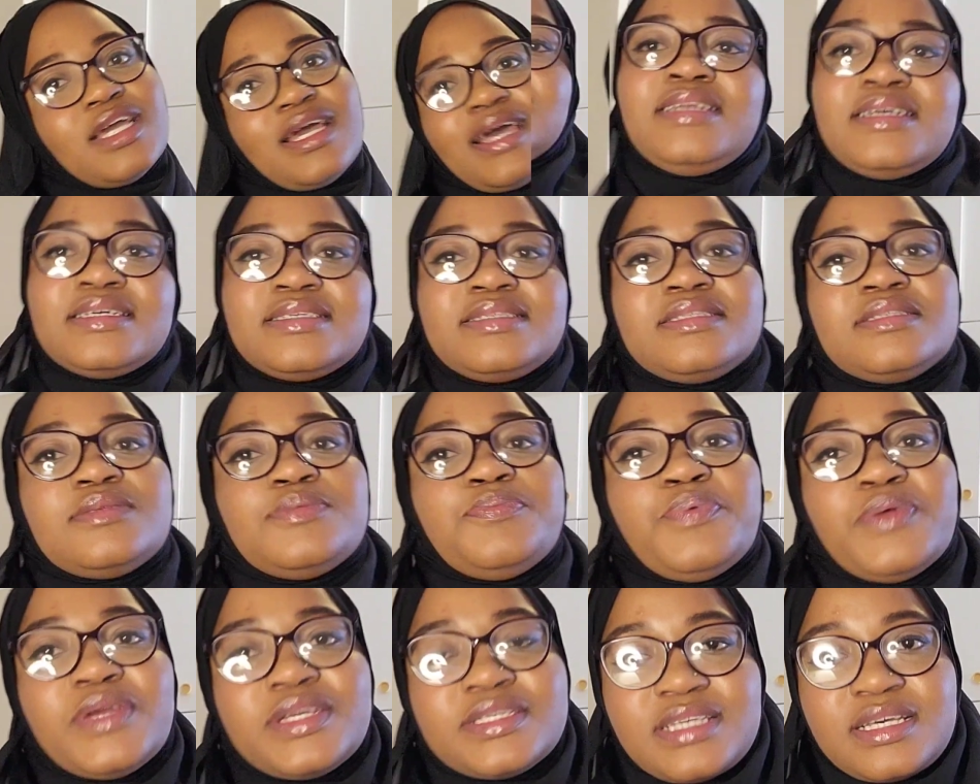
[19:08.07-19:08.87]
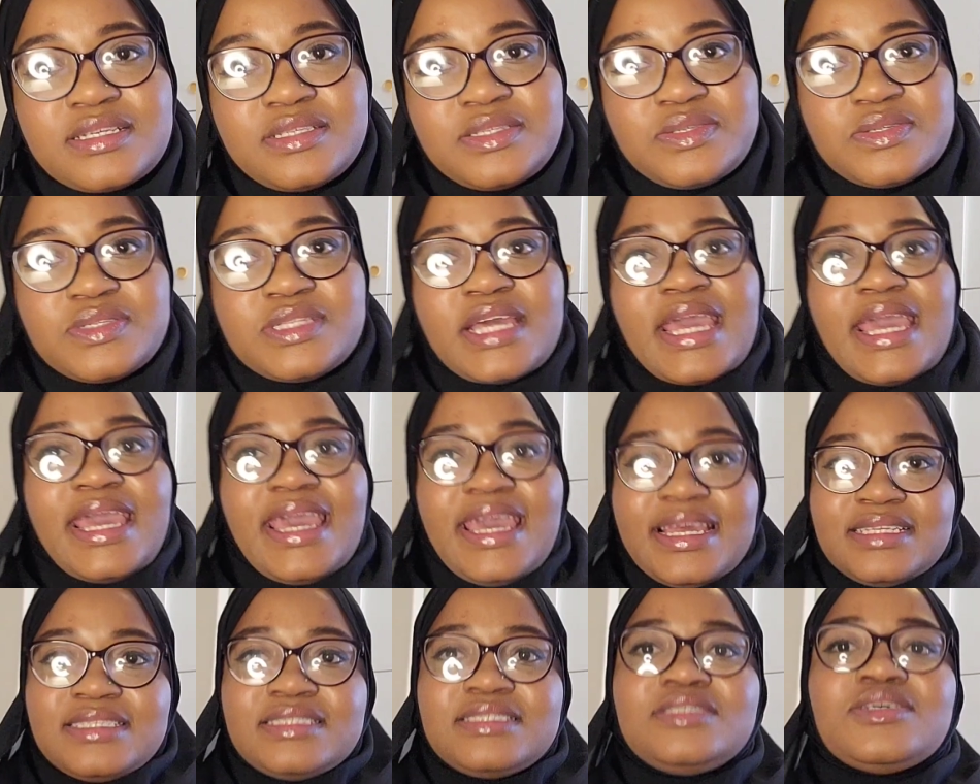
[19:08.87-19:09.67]
This brings us to the
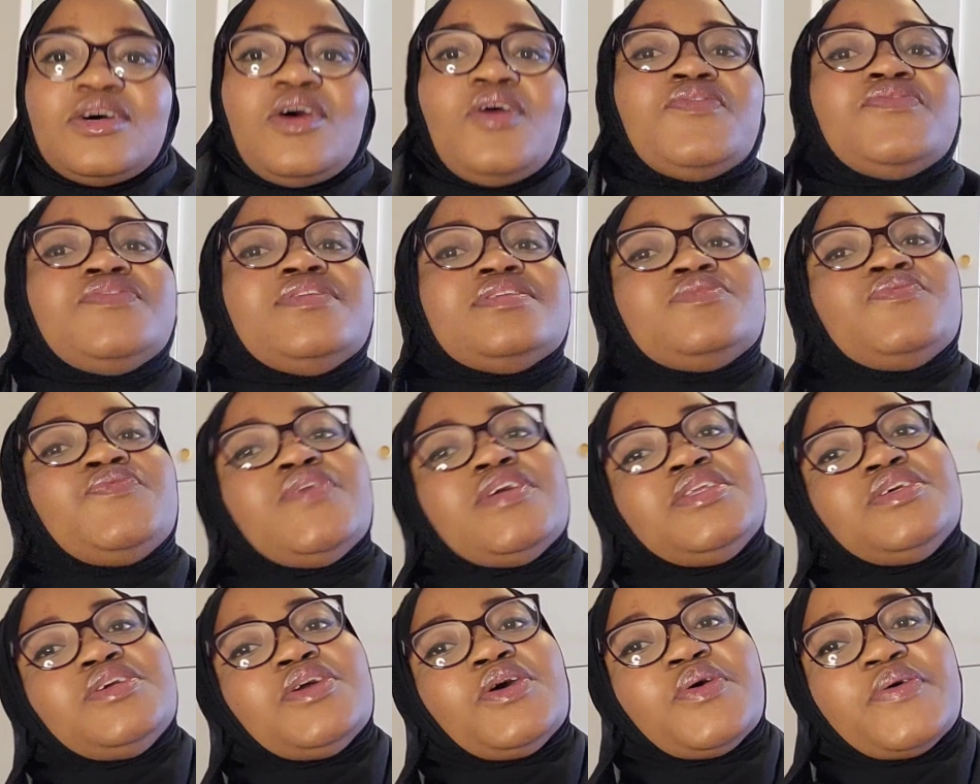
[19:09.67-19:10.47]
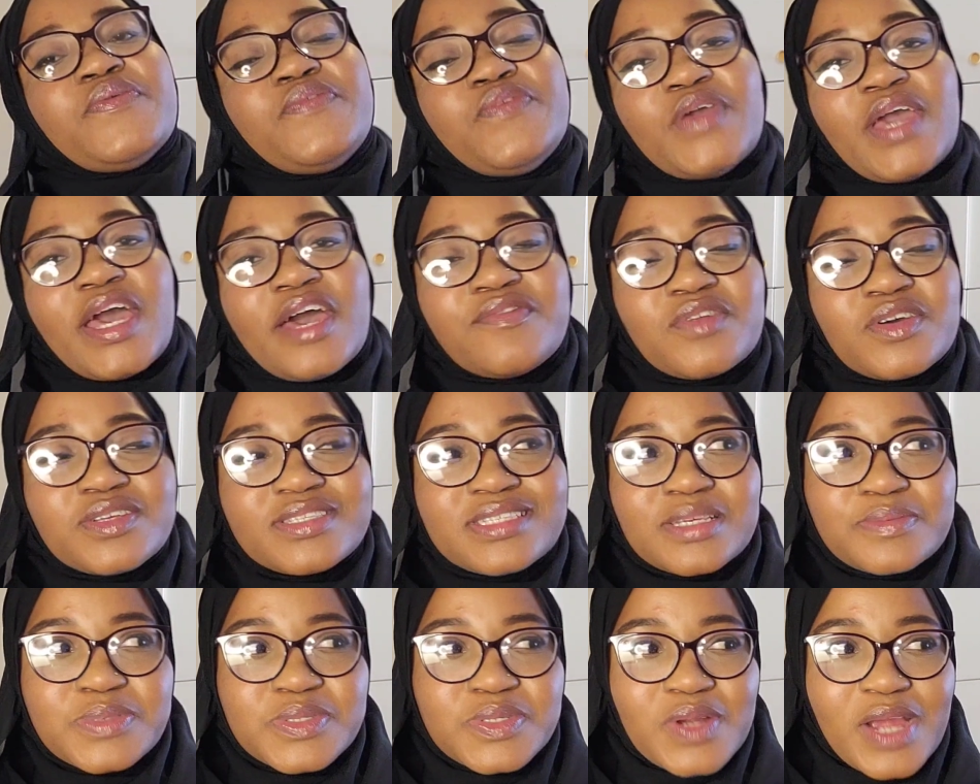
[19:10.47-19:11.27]
end of this video. If you have not
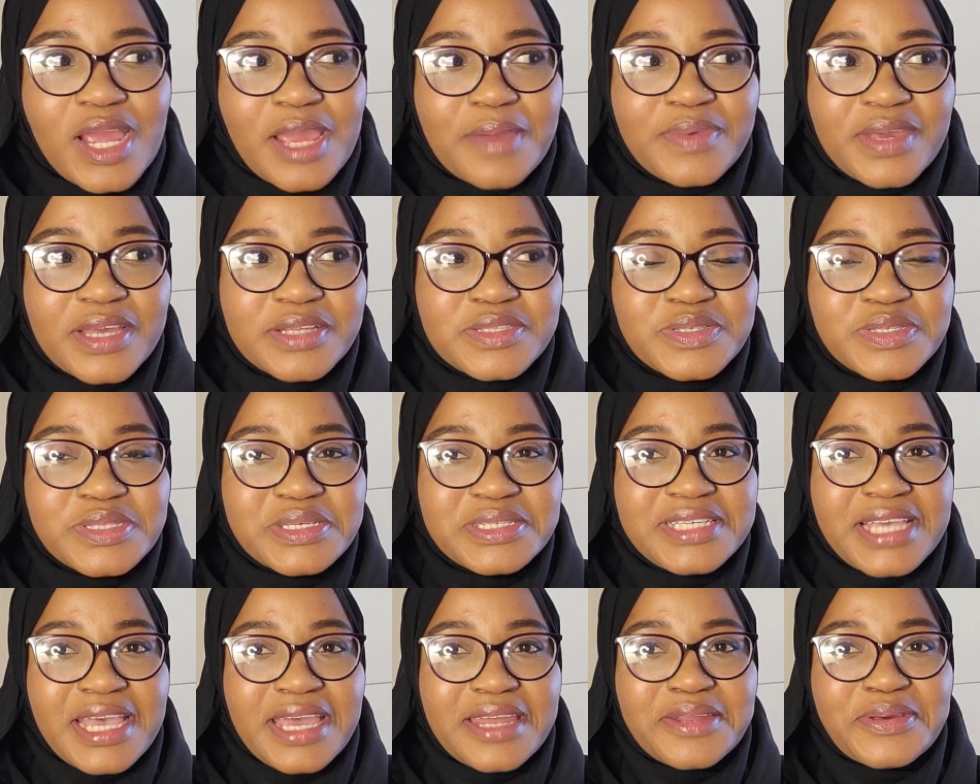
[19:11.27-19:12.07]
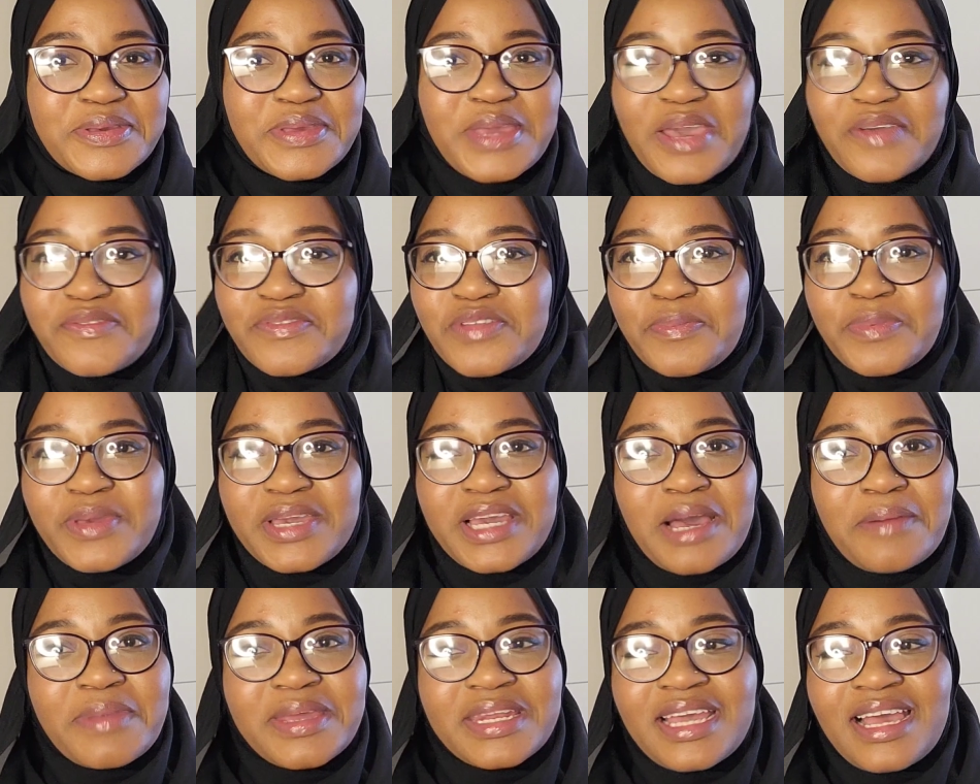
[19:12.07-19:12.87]
subscribed yet to the channel, you have not
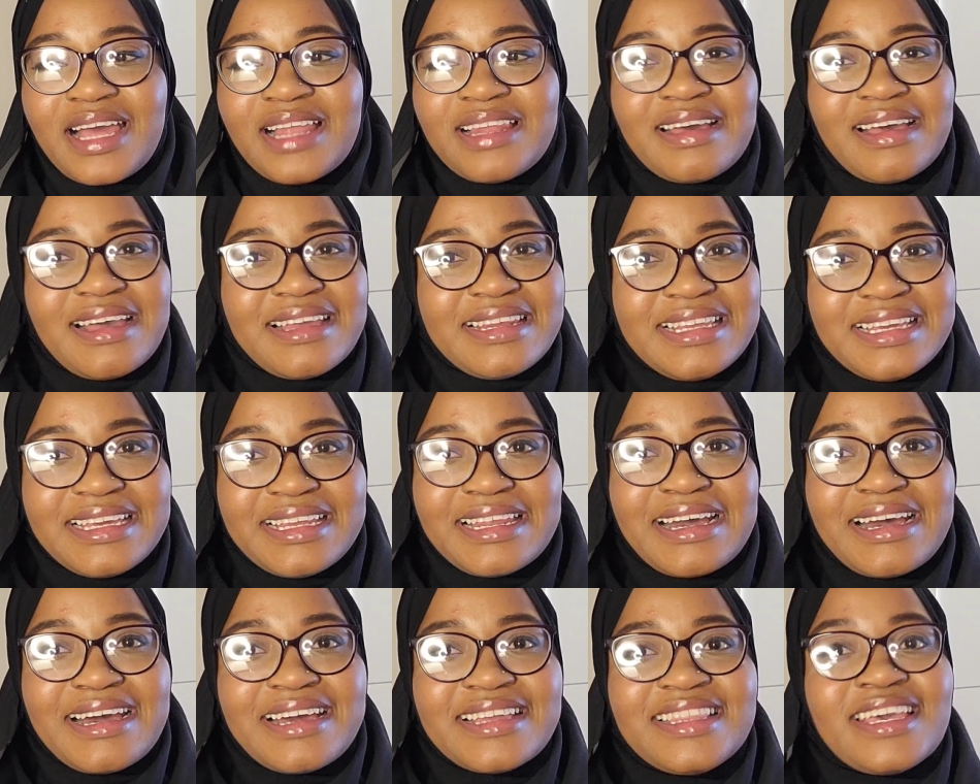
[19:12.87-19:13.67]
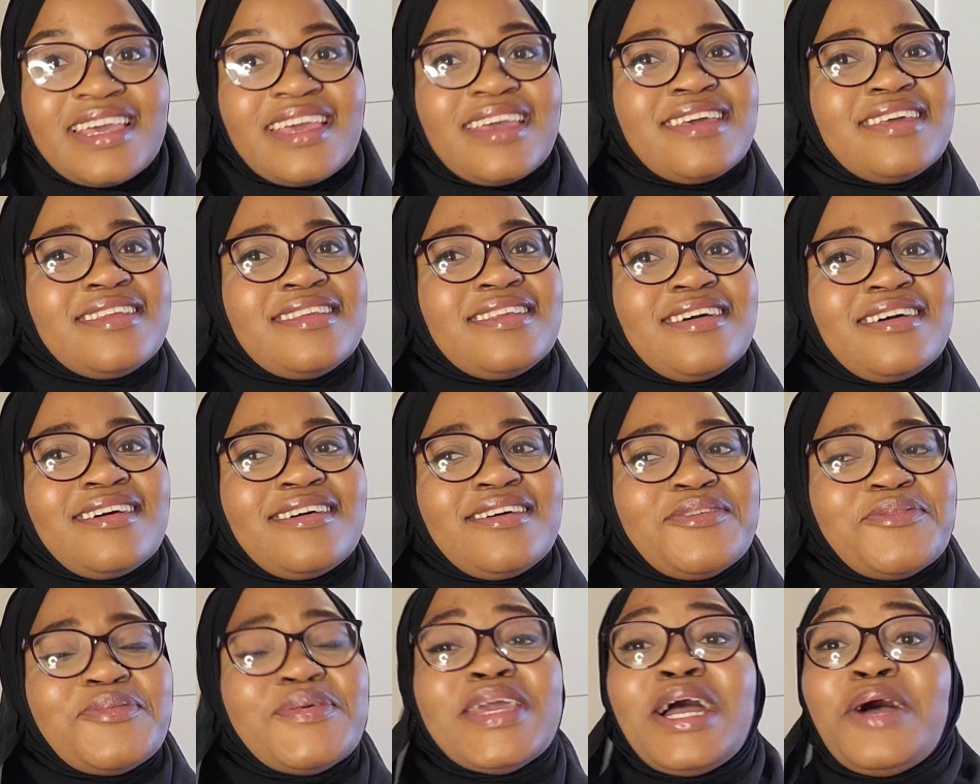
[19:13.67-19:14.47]
become an Al Khalila, then
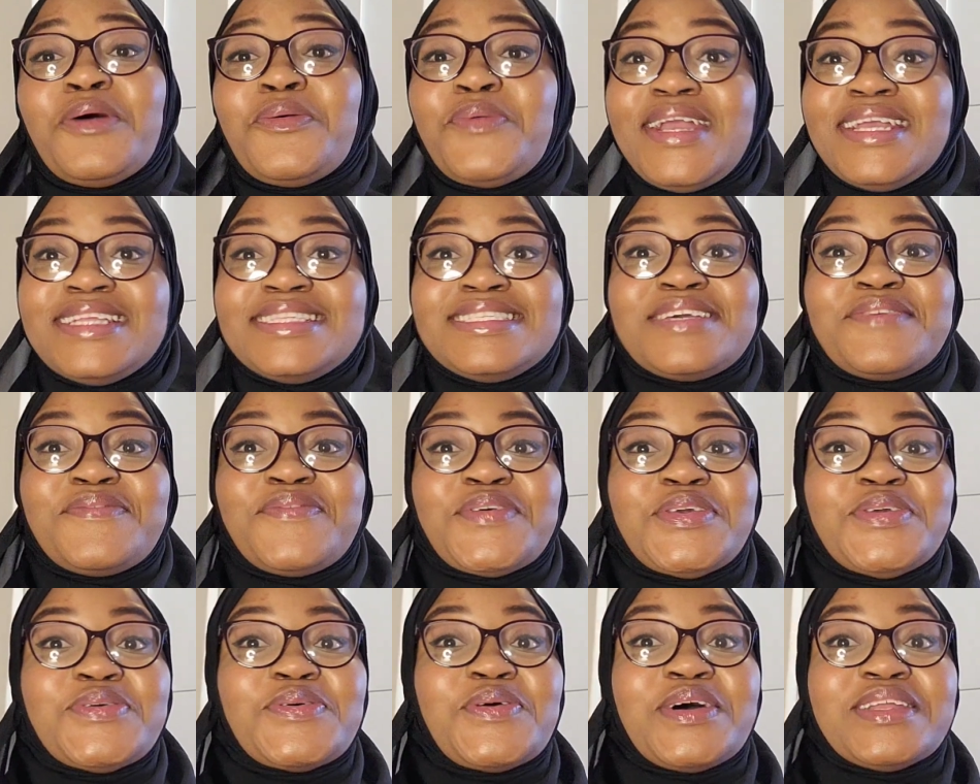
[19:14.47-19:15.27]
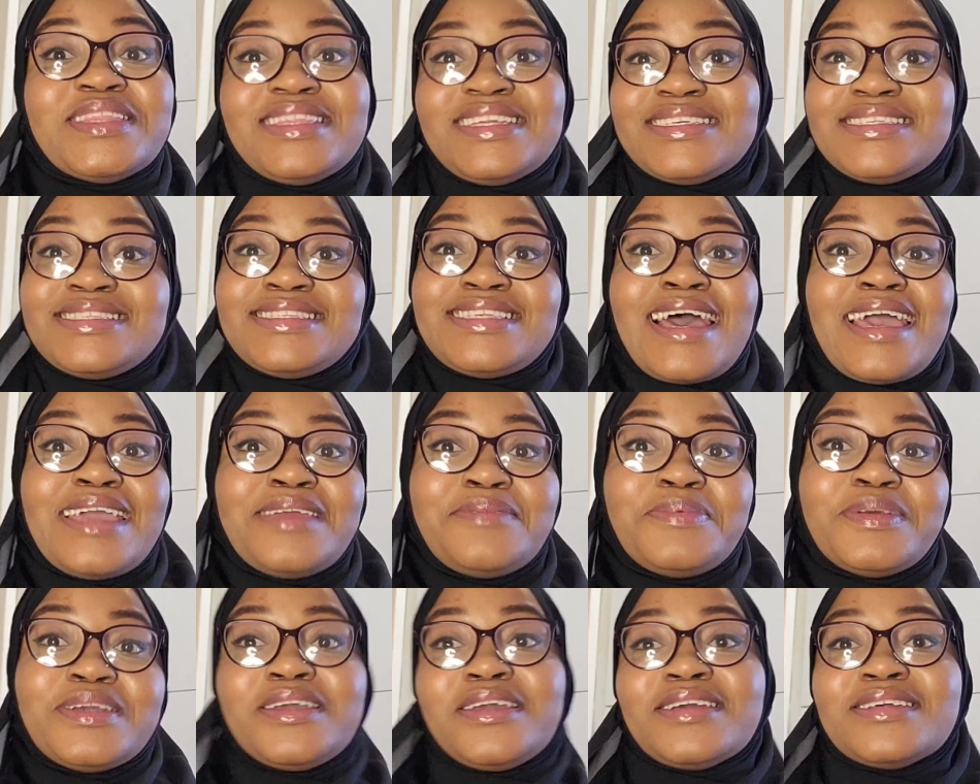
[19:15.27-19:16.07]
we are waiting for you on this
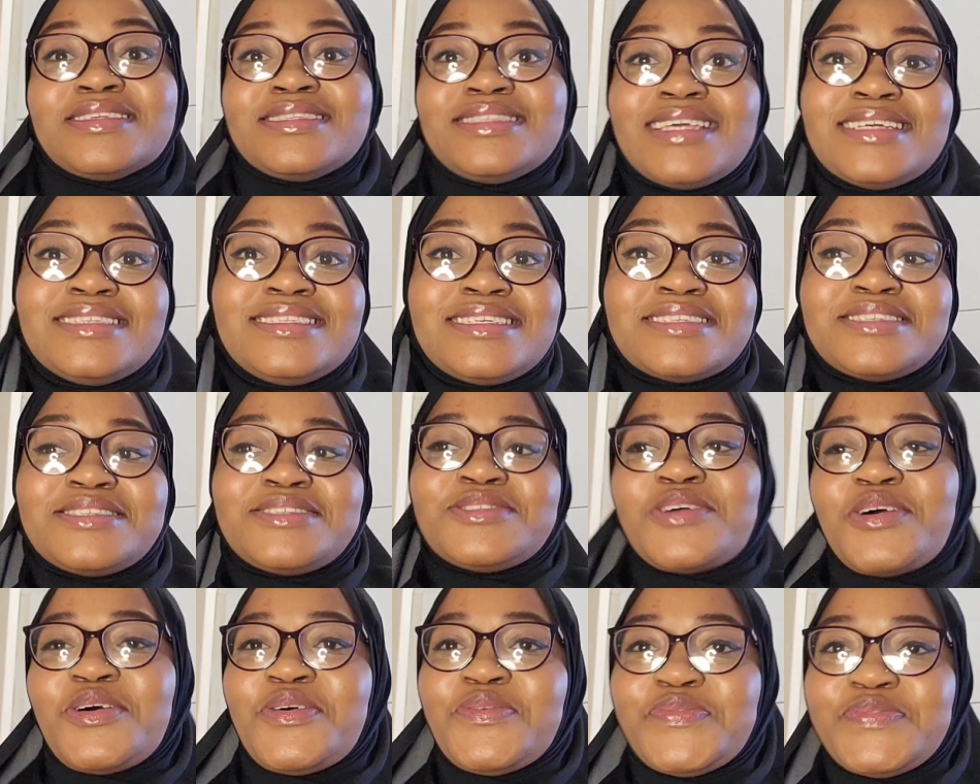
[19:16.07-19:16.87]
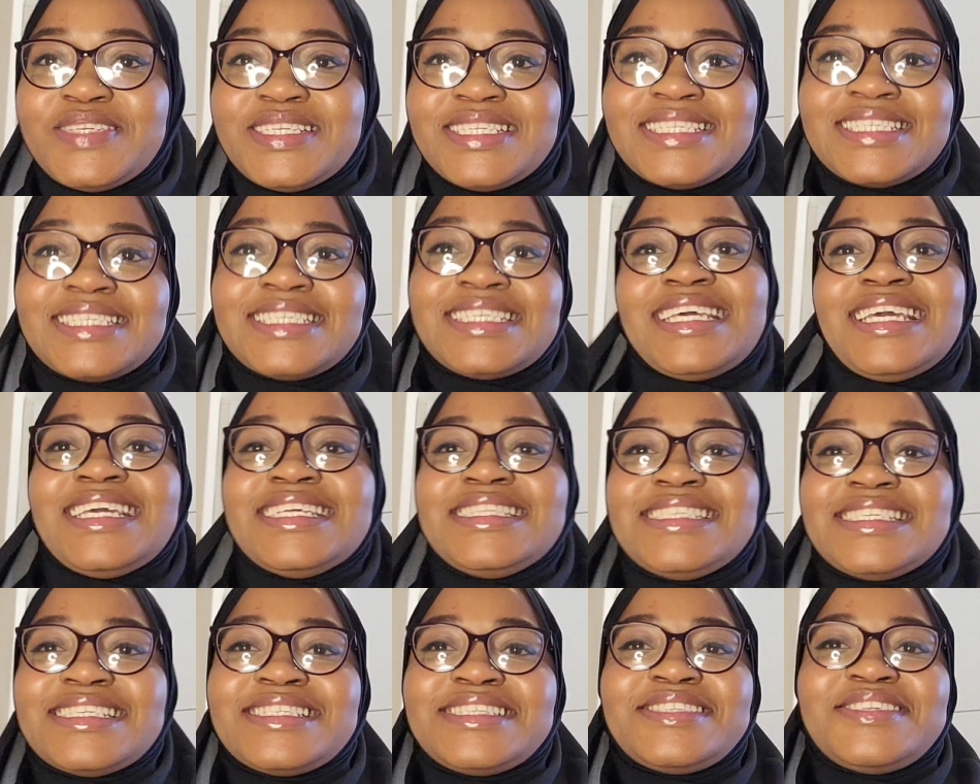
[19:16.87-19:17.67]
side, because it is soft,
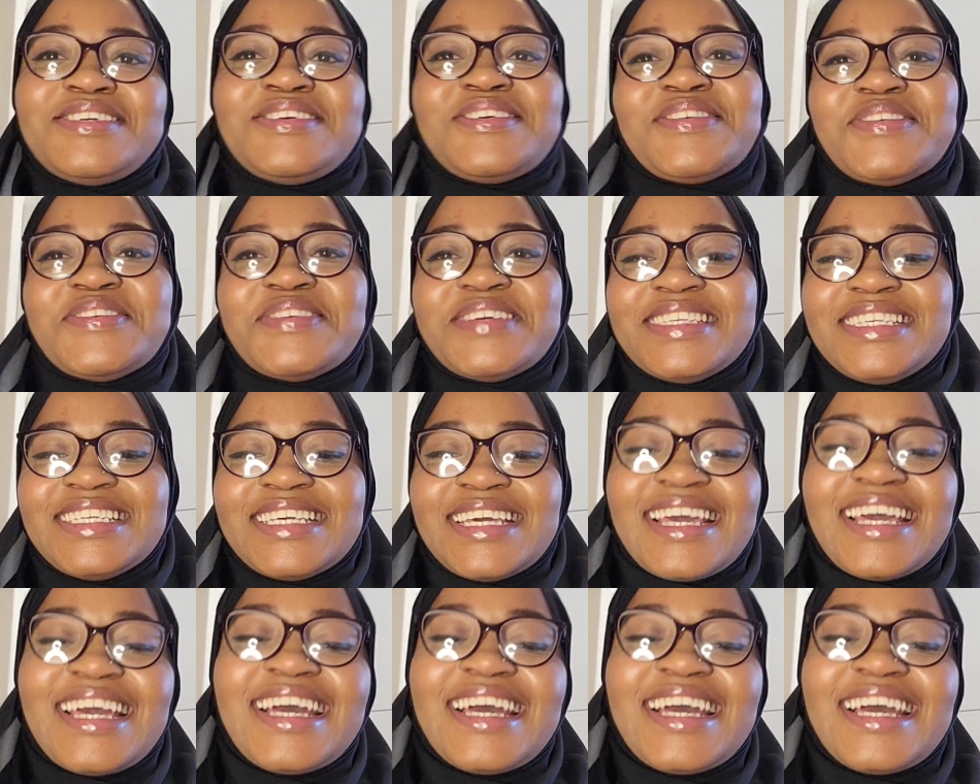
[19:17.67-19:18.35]
it is good.